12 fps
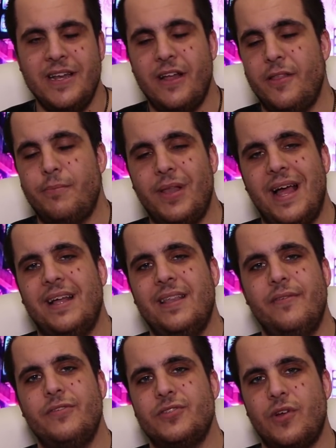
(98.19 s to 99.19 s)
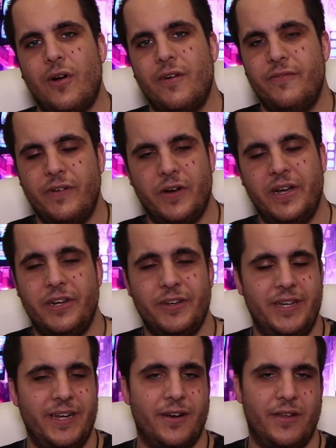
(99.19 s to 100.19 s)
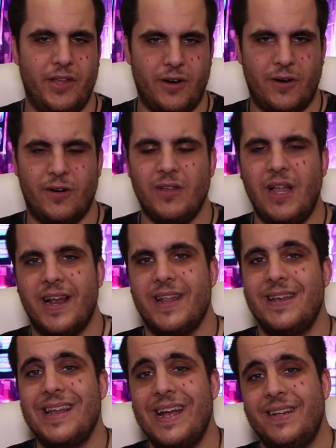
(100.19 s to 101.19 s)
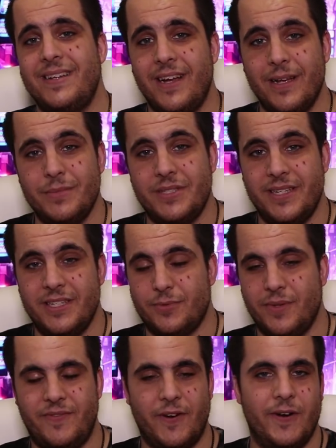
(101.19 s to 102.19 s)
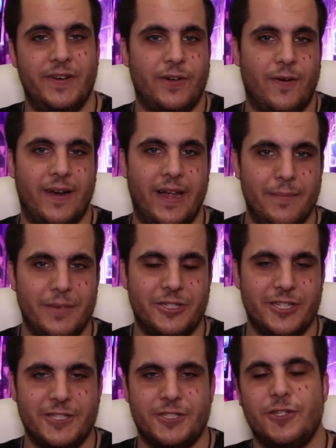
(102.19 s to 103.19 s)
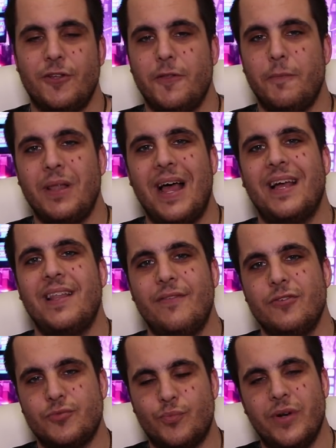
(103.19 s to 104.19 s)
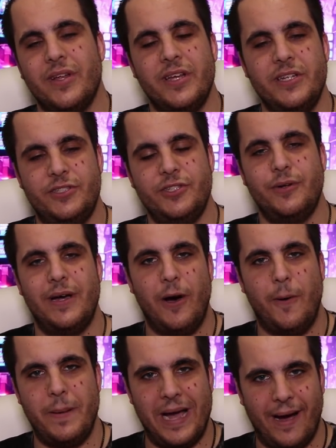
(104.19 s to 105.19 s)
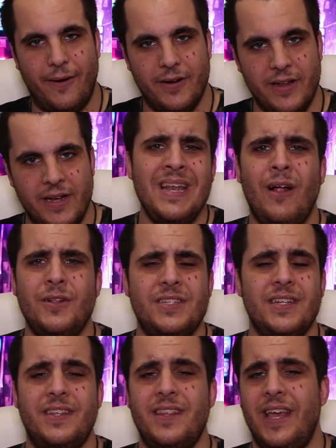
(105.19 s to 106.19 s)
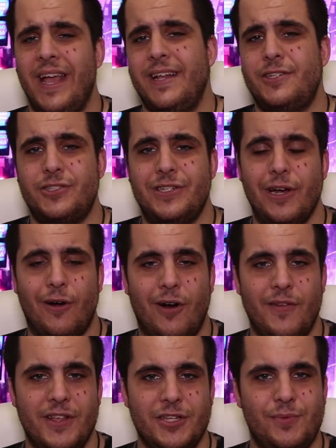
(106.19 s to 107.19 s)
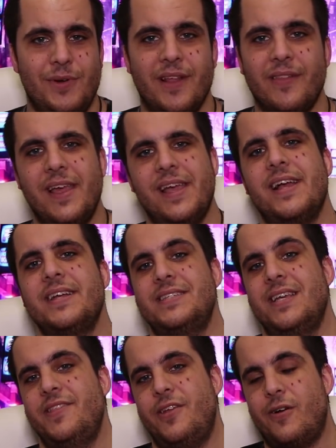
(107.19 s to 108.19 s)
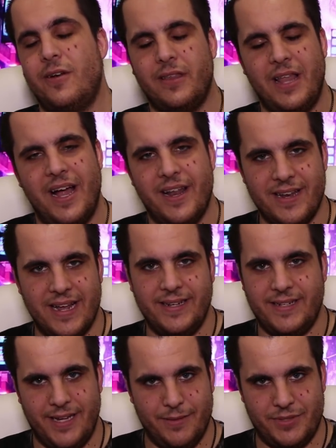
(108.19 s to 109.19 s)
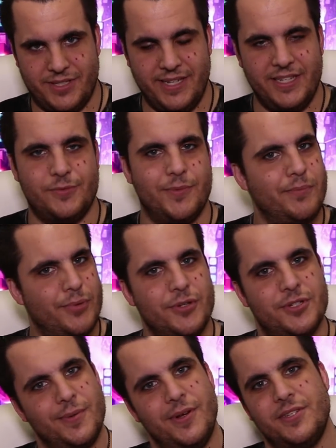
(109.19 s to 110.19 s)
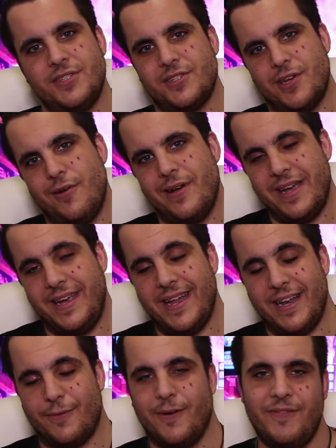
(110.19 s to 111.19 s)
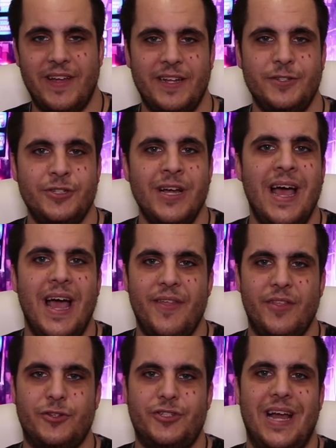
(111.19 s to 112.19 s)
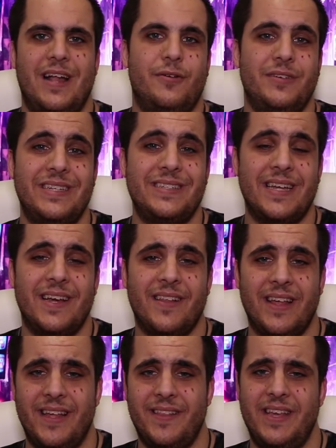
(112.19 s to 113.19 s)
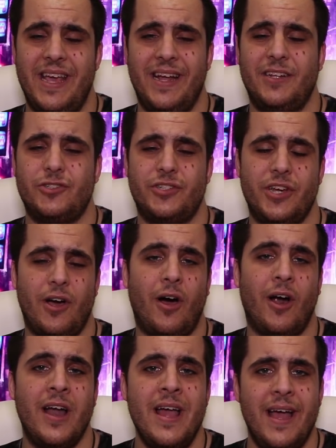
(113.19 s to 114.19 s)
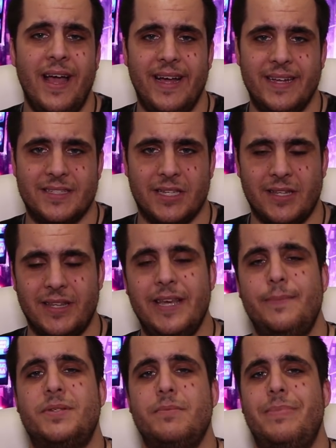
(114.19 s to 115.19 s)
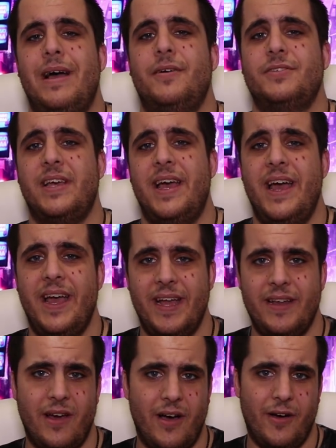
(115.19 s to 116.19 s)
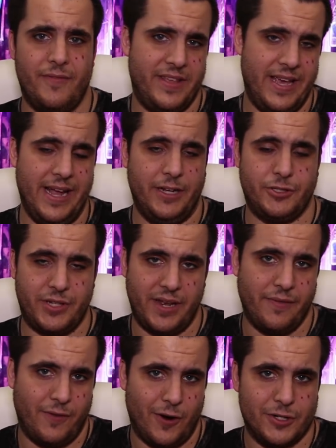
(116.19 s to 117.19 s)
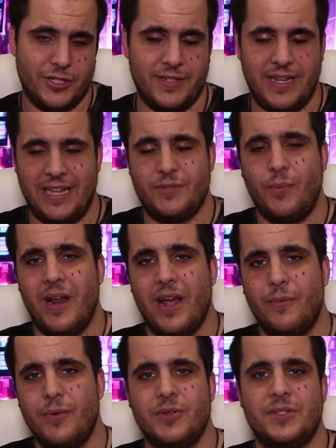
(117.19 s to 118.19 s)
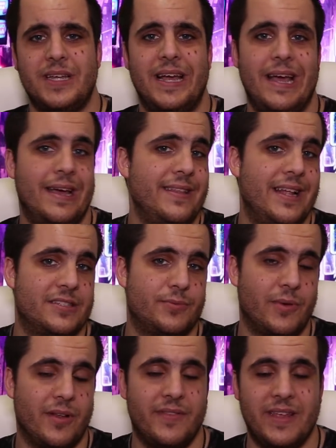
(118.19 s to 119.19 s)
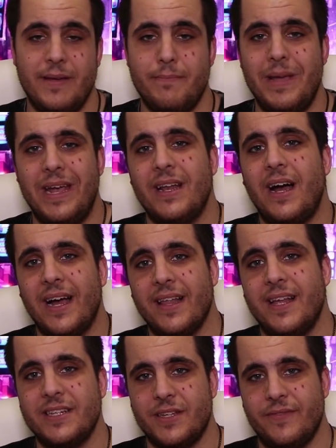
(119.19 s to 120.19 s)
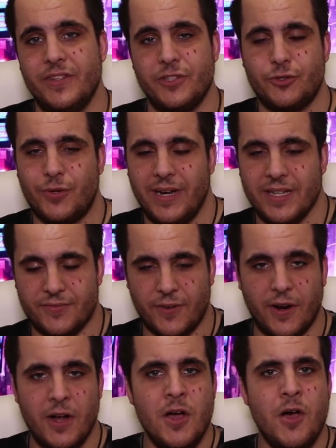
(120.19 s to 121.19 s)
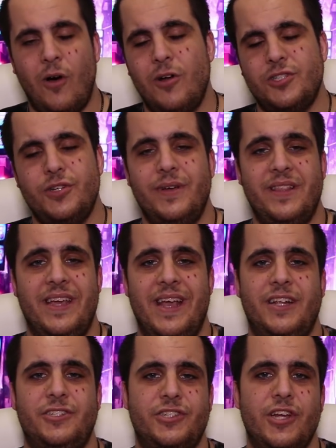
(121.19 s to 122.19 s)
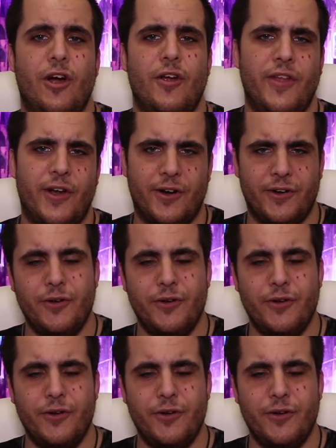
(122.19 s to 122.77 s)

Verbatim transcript: Now the black levels are very good here and there are a lot of nighttime scenes with very dark images, so the black levels really do help out. Now let's get to the HDR on this one, and like I said, there are a lot of nighttime scenes when Bruce Willis is going and getting revenge, and the shadow detail in the HDR is leaps and bounds ahead of the HD version. That's what I will say, and that's one of the main highlights of this transfer. Also in the HDR, there